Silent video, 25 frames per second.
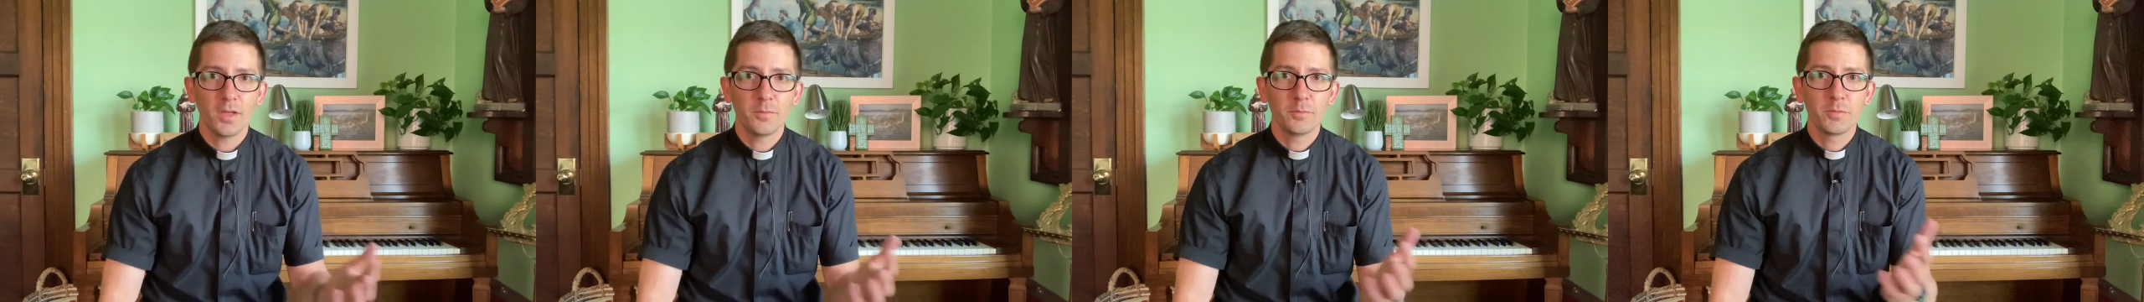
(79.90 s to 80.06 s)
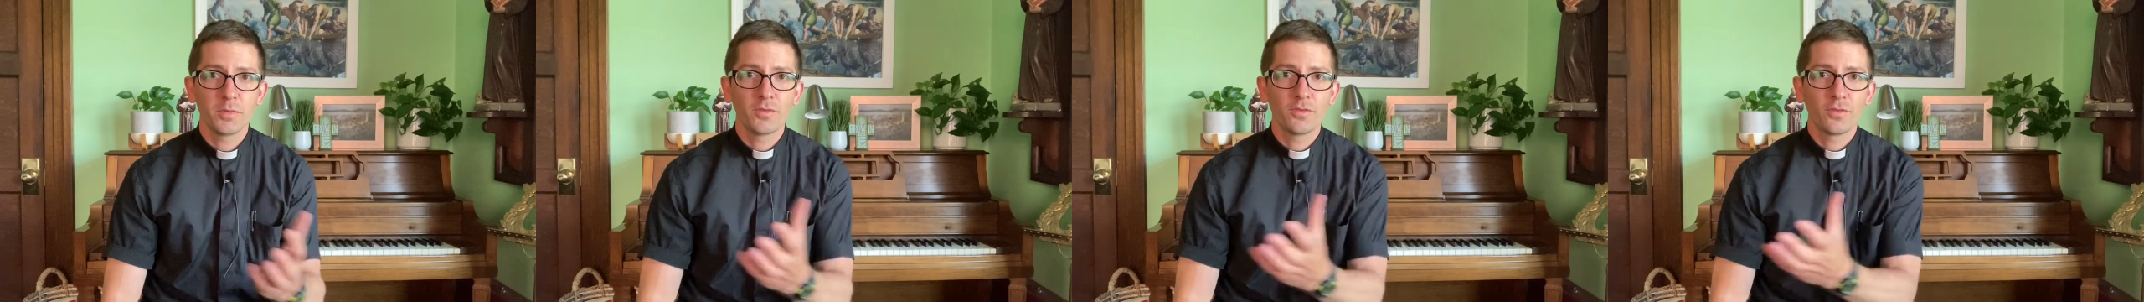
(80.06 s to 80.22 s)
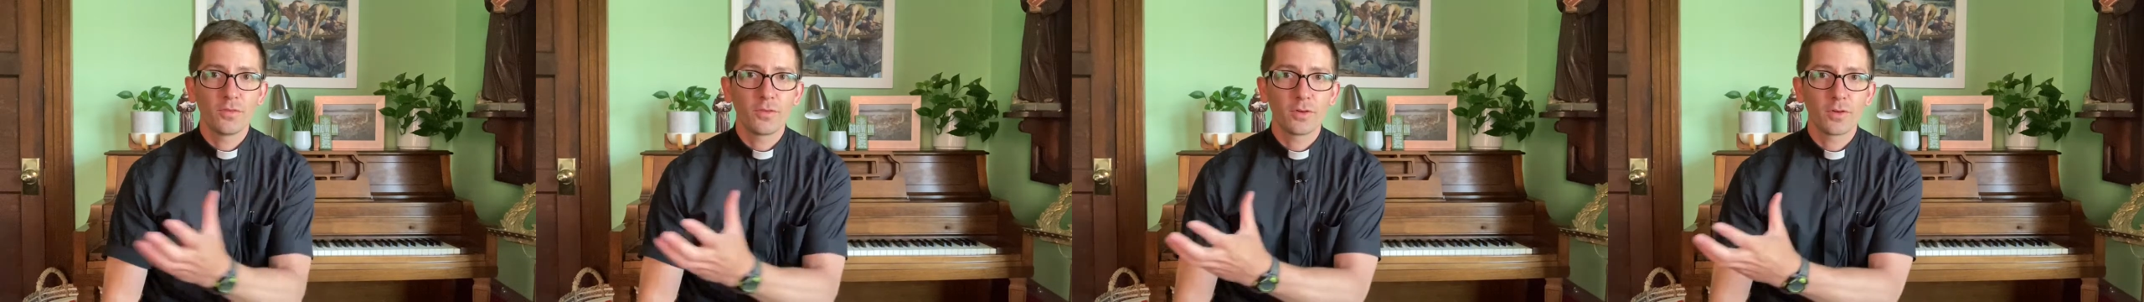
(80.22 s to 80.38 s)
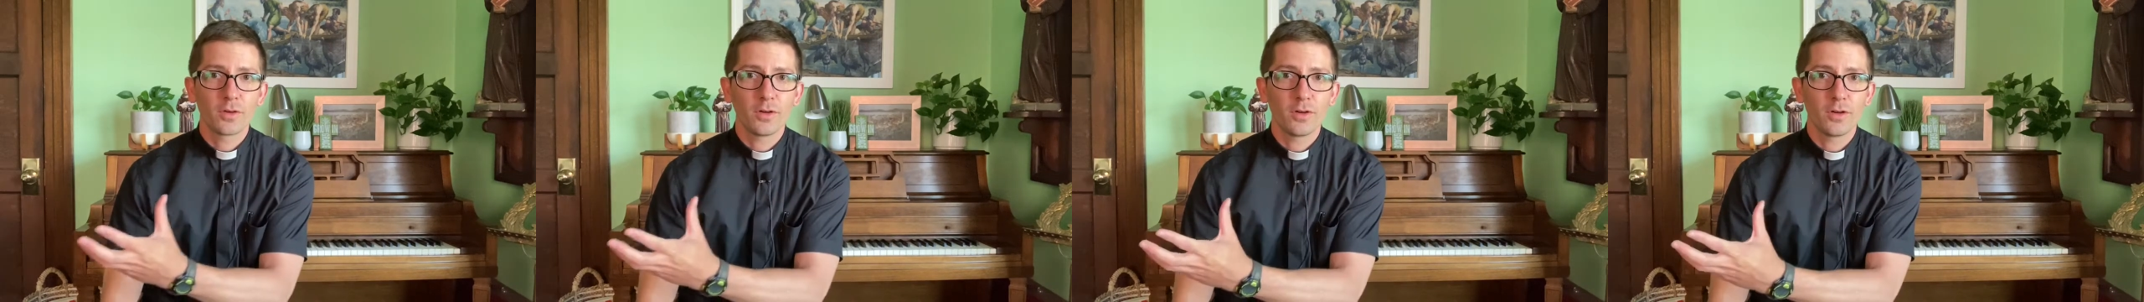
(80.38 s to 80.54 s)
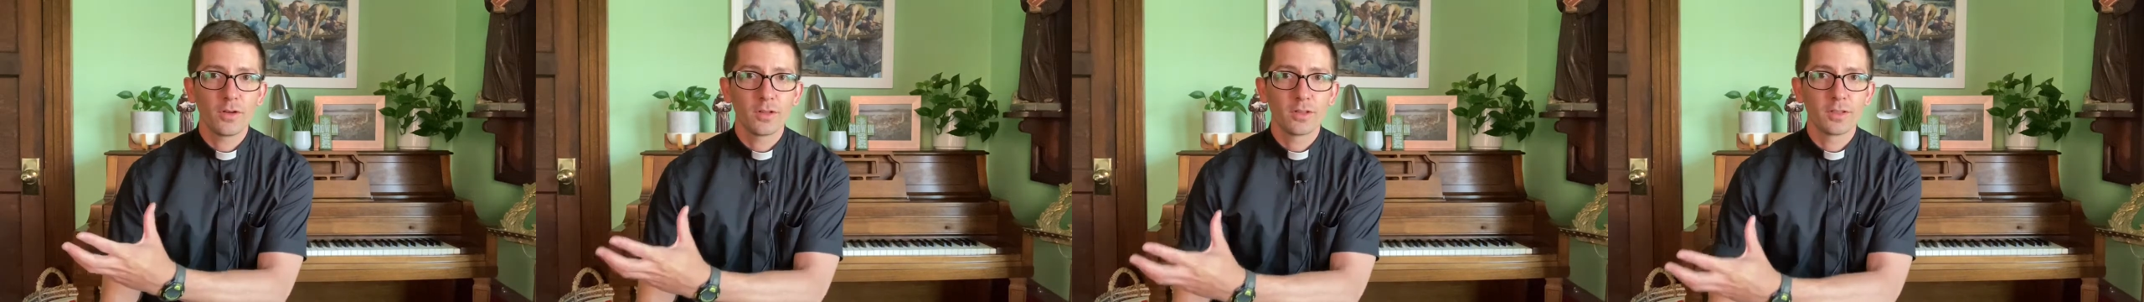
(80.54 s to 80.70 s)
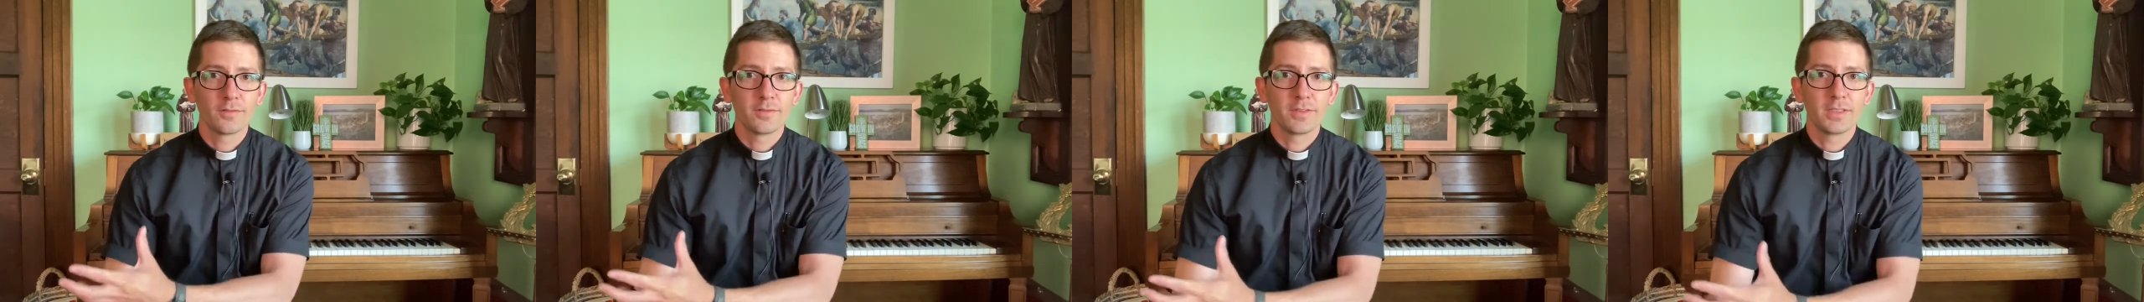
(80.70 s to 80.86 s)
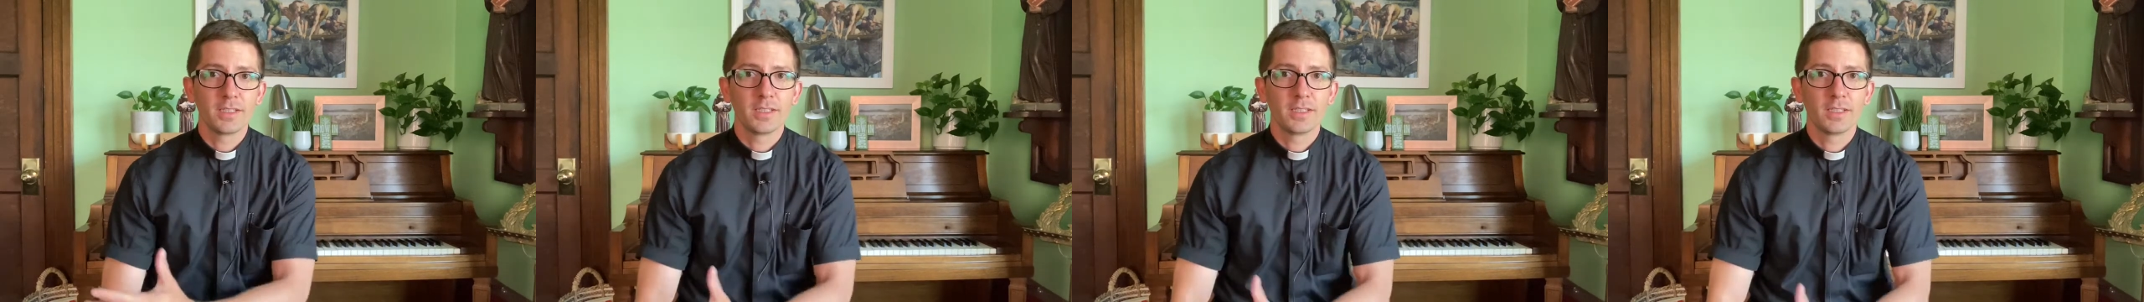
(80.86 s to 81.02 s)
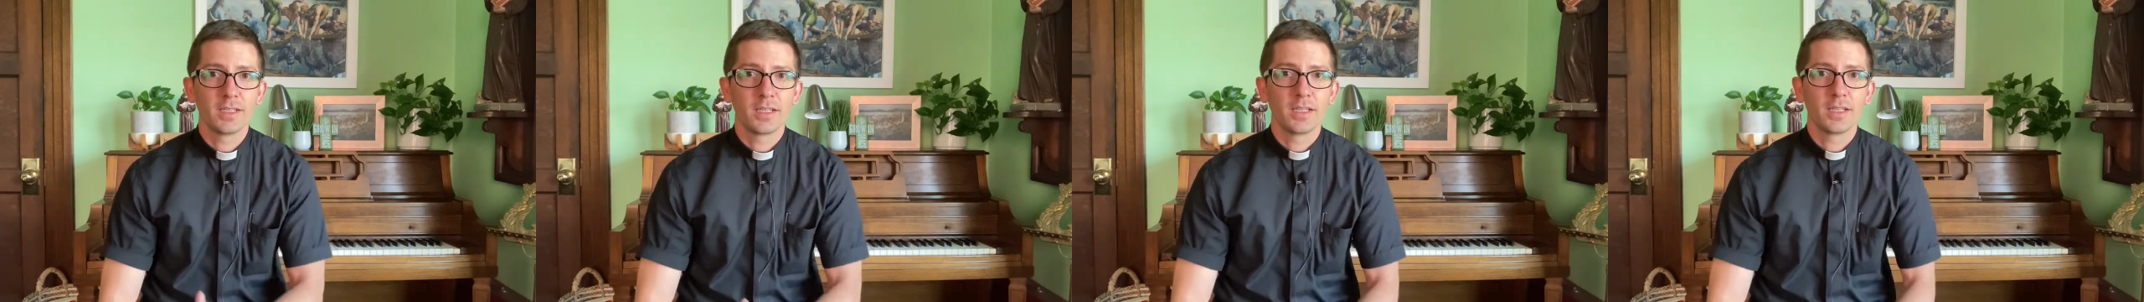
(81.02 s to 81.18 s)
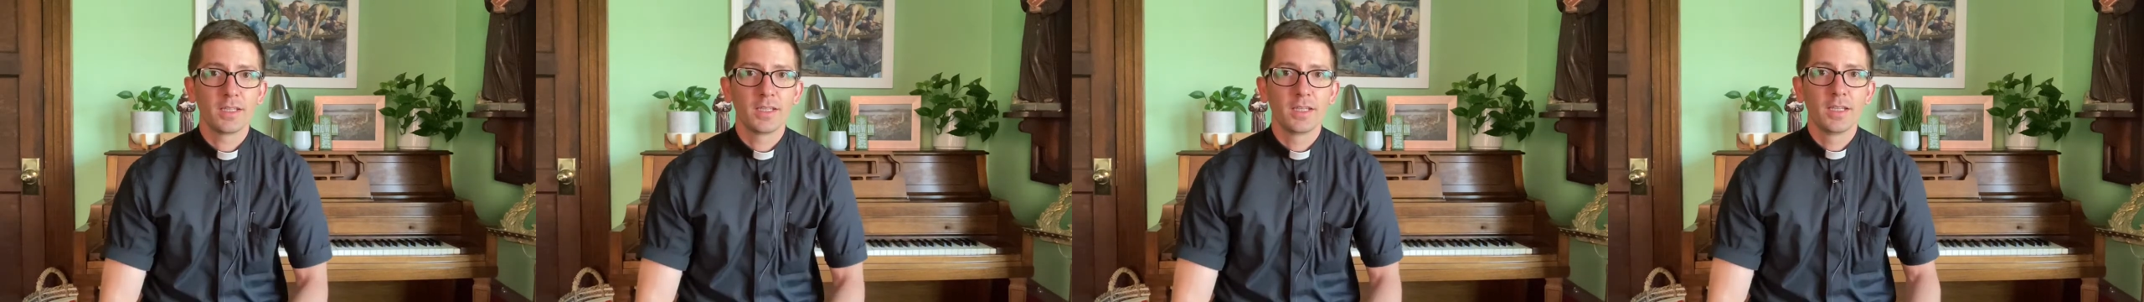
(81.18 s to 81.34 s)
before all of
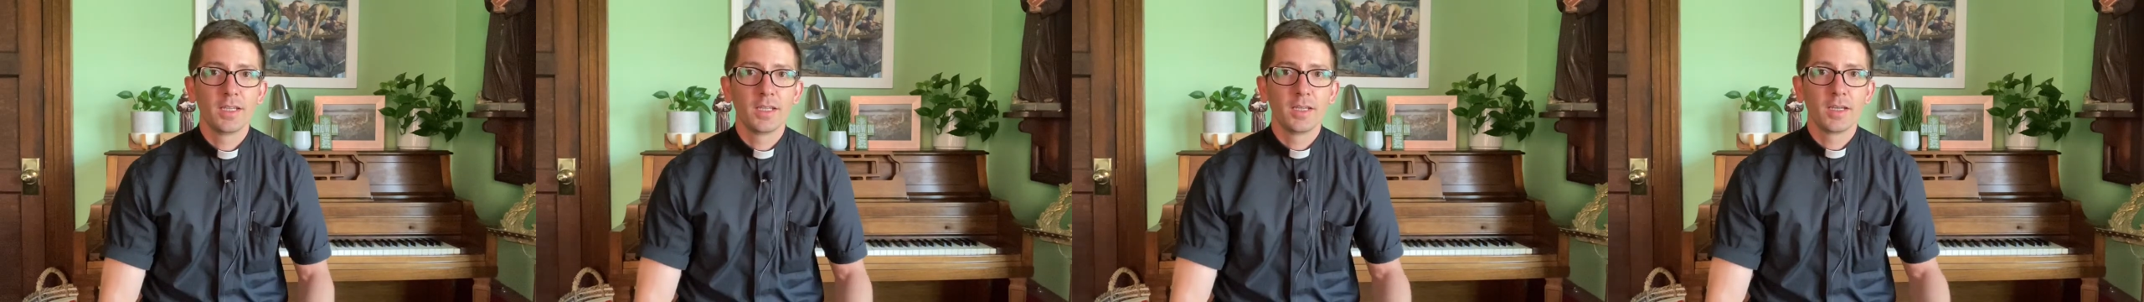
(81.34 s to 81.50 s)
the